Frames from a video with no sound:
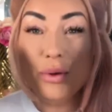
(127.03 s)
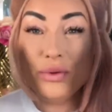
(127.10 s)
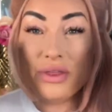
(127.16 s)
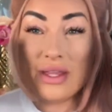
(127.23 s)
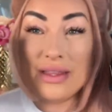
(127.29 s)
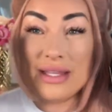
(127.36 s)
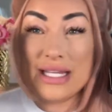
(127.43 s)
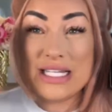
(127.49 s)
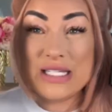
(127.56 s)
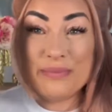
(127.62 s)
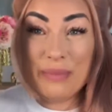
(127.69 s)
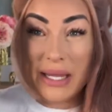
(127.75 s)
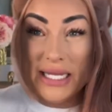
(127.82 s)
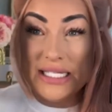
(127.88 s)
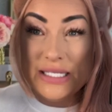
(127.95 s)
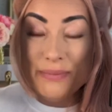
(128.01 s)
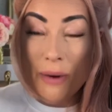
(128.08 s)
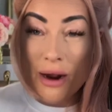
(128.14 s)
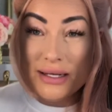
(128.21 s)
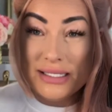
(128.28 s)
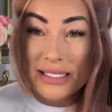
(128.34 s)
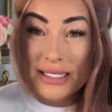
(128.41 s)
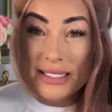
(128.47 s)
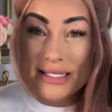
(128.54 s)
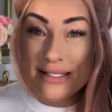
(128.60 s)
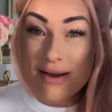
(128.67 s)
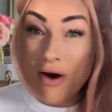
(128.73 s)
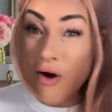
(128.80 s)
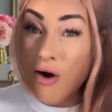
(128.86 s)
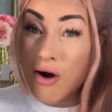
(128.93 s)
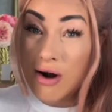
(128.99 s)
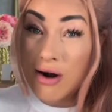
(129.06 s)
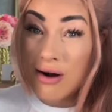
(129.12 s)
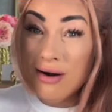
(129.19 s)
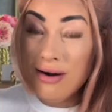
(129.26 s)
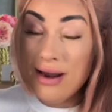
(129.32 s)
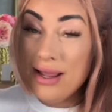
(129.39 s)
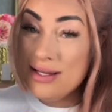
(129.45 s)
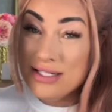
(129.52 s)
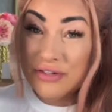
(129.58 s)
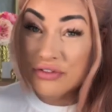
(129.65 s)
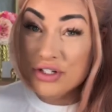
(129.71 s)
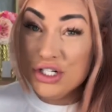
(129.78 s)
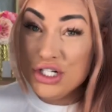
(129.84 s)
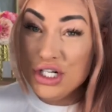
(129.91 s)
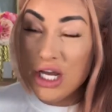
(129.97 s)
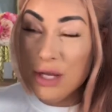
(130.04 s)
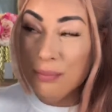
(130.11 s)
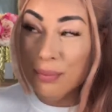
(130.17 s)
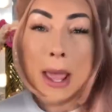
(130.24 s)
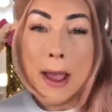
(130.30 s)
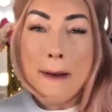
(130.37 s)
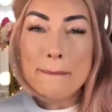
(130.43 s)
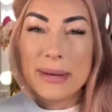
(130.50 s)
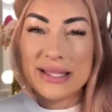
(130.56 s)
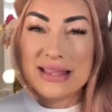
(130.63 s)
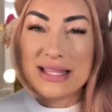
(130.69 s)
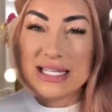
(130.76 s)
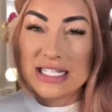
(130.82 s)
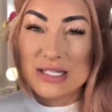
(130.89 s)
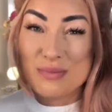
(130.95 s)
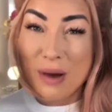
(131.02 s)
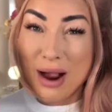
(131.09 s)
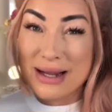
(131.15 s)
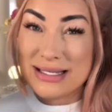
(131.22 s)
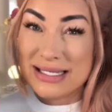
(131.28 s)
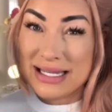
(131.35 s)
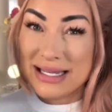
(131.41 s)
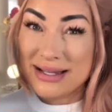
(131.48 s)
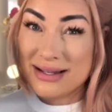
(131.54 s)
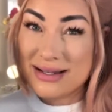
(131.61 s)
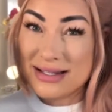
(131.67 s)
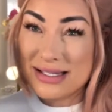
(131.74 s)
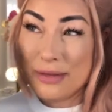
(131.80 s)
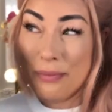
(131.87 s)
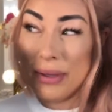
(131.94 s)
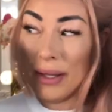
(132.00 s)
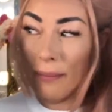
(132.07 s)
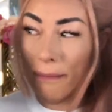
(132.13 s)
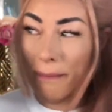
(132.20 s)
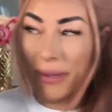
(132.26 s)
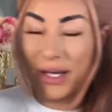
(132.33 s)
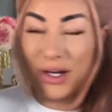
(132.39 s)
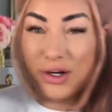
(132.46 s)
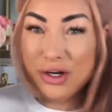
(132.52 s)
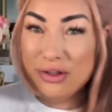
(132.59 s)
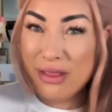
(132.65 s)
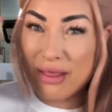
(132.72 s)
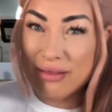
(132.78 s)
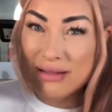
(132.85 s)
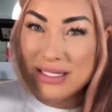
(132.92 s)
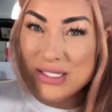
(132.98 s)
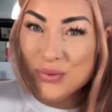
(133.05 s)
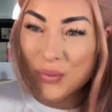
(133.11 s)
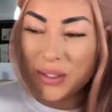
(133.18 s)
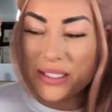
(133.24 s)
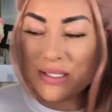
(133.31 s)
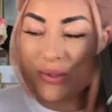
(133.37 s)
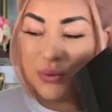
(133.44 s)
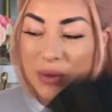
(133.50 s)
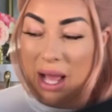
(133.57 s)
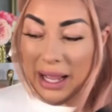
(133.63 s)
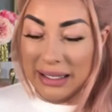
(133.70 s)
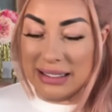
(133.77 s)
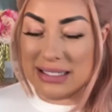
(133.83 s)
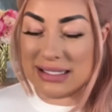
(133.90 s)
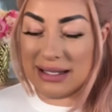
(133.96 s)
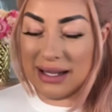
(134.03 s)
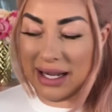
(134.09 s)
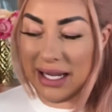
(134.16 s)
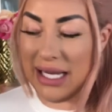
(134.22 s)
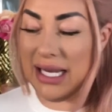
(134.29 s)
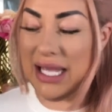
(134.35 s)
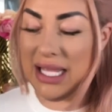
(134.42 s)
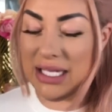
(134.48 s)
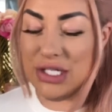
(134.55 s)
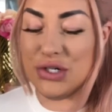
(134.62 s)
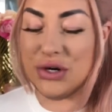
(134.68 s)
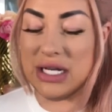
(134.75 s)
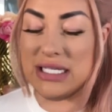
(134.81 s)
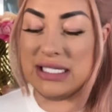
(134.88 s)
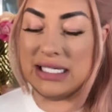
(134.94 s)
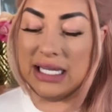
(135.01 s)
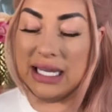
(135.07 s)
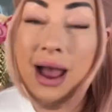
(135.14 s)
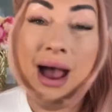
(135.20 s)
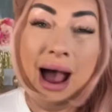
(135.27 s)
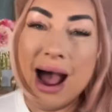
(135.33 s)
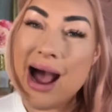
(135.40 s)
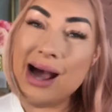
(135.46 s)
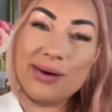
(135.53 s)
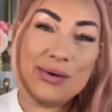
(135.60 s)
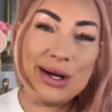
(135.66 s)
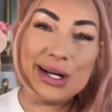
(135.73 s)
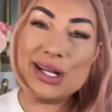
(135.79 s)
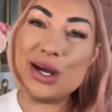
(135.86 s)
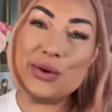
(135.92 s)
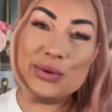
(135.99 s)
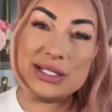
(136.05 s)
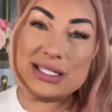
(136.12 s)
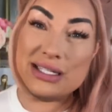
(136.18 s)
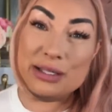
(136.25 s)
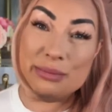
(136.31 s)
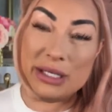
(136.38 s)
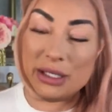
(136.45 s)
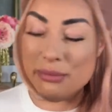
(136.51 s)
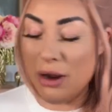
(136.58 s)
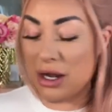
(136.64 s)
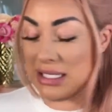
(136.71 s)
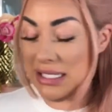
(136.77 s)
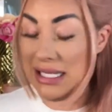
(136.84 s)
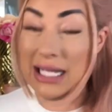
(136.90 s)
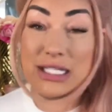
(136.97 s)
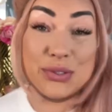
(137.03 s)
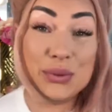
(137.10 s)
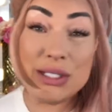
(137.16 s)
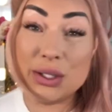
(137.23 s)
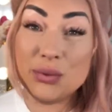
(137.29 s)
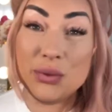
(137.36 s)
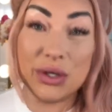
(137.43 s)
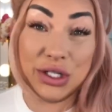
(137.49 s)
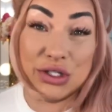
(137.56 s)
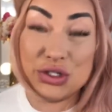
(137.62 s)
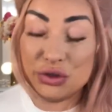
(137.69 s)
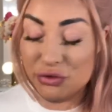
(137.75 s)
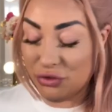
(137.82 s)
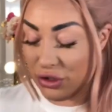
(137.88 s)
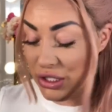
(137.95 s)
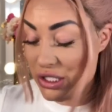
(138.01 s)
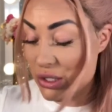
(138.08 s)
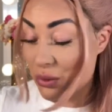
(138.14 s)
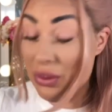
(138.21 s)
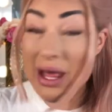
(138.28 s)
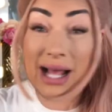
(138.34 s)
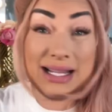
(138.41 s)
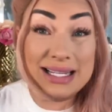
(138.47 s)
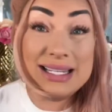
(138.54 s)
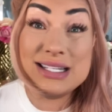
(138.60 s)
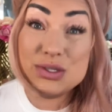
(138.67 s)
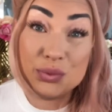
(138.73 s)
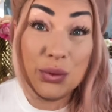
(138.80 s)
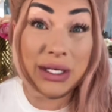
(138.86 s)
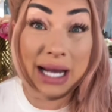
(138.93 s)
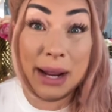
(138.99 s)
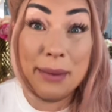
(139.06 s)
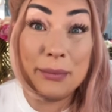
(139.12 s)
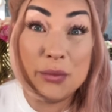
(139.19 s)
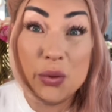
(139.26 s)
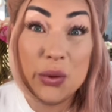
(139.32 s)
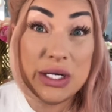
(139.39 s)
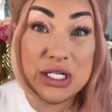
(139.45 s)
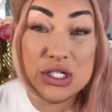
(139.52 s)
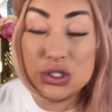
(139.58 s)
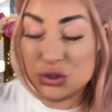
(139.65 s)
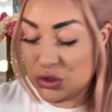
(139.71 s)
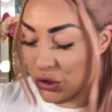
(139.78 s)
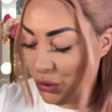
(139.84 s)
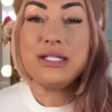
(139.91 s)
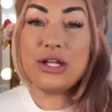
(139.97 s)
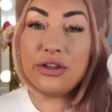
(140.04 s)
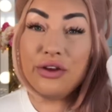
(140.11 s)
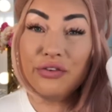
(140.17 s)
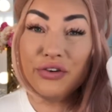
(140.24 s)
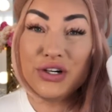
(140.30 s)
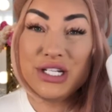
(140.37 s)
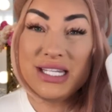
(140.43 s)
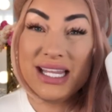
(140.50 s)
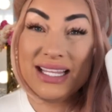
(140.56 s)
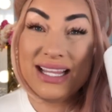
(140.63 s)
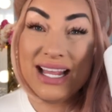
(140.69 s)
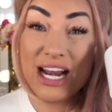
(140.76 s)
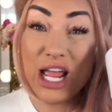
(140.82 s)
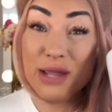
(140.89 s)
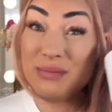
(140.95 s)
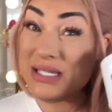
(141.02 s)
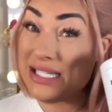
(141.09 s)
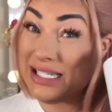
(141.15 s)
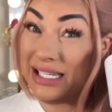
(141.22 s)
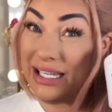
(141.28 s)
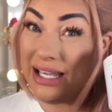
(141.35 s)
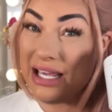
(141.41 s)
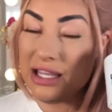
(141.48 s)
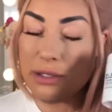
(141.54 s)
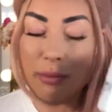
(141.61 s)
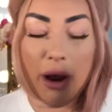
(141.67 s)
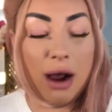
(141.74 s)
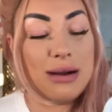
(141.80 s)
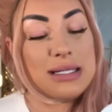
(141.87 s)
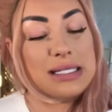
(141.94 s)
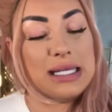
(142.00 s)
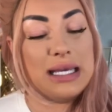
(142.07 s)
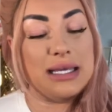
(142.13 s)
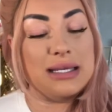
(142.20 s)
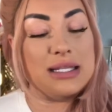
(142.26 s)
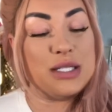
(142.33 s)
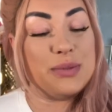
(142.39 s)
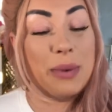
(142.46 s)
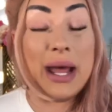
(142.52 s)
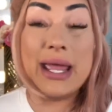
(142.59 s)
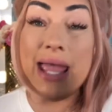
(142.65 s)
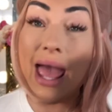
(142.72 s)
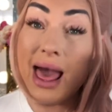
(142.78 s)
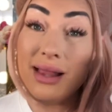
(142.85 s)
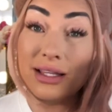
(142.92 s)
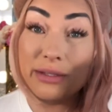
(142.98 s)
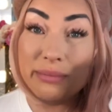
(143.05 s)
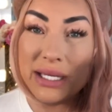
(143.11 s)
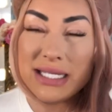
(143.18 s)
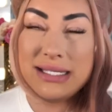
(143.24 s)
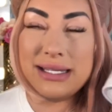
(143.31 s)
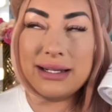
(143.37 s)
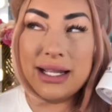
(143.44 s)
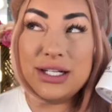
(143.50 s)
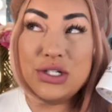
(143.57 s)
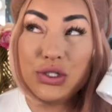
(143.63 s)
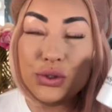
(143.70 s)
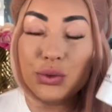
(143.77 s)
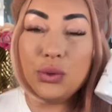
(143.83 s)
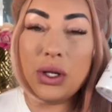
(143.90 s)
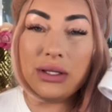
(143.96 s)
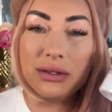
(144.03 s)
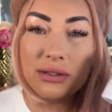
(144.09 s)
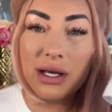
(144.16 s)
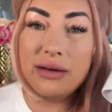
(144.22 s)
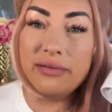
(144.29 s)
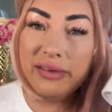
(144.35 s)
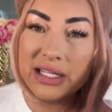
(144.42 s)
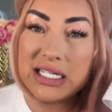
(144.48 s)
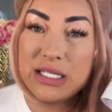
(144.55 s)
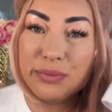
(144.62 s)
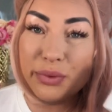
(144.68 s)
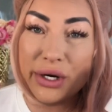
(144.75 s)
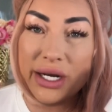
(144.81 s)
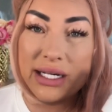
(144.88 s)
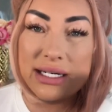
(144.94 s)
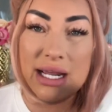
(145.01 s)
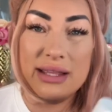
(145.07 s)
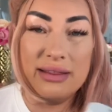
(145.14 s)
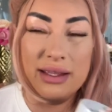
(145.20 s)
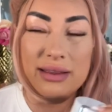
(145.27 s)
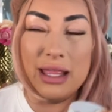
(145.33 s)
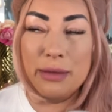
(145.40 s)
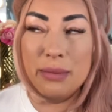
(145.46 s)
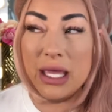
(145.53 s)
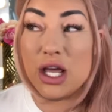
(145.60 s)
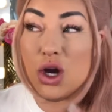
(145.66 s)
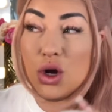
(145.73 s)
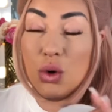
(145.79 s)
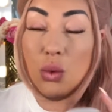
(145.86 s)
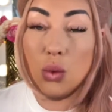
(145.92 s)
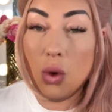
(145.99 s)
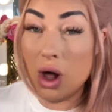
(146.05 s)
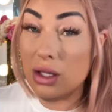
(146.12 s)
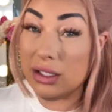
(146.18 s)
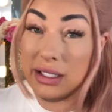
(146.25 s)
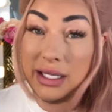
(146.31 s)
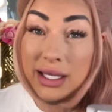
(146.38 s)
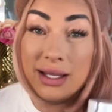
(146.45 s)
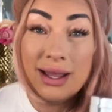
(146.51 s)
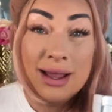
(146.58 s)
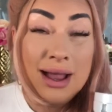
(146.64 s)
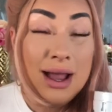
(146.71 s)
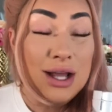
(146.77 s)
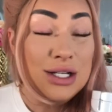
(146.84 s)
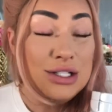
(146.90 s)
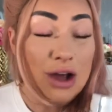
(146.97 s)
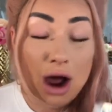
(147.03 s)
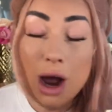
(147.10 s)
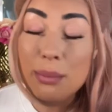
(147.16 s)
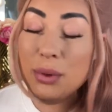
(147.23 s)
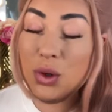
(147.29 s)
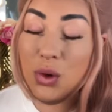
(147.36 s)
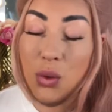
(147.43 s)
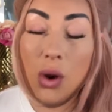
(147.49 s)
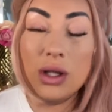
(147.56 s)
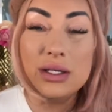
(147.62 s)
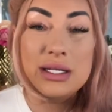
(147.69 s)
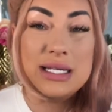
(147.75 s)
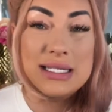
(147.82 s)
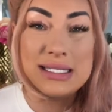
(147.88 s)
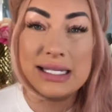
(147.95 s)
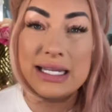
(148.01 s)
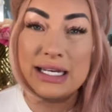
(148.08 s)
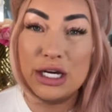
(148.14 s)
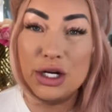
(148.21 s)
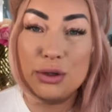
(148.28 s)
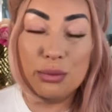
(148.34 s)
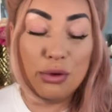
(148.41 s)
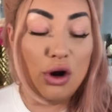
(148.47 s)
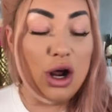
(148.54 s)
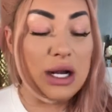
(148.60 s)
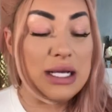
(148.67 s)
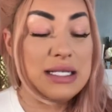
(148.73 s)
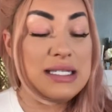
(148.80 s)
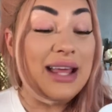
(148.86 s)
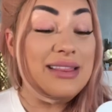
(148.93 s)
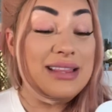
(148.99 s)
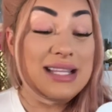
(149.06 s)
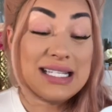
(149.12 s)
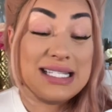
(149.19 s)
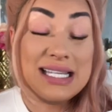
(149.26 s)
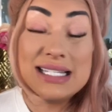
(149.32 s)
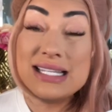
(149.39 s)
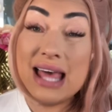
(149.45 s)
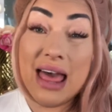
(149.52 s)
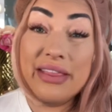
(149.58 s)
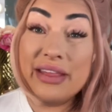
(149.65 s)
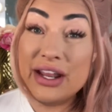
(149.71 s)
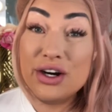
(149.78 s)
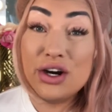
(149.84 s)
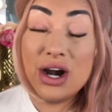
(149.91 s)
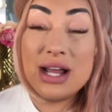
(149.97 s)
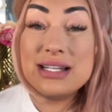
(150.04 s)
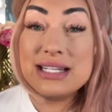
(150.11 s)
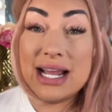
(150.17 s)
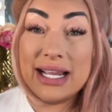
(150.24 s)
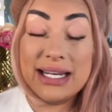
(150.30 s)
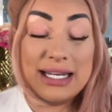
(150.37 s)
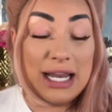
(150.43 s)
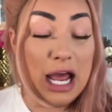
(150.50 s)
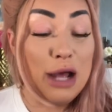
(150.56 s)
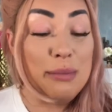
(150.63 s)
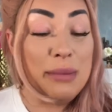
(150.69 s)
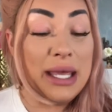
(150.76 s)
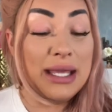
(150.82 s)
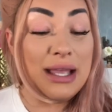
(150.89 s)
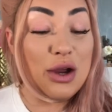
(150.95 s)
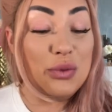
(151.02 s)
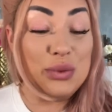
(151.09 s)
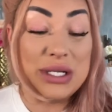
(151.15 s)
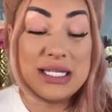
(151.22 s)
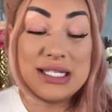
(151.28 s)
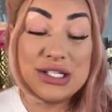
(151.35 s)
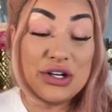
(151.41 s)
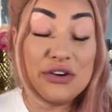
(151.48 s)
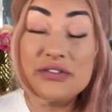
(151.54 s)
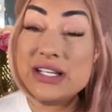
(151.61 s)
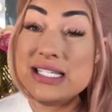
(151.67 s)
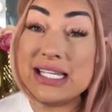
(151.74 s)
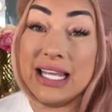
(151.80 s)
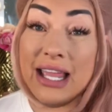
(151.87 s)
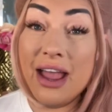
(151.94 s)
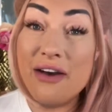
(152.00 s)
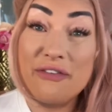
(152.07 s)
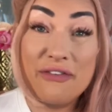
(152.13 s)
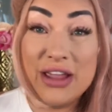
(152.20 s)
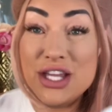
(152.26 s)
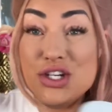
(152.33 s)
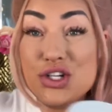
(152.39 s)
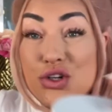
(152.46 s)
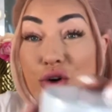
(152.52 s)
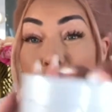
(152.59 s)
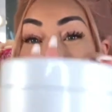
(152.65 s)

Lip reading: of these base boxes are a different shape, but this box is a bit bigger than this one, so that is kind of interesting. I wanna go into the big box. That's what I wanna do first, so that is what I'm going to do. So the first thing that I am seeing in the box is by Elemis, and I do love this brand. I think they make quality, top quality skincare products. And this is their Dynamic Resurfacing Facial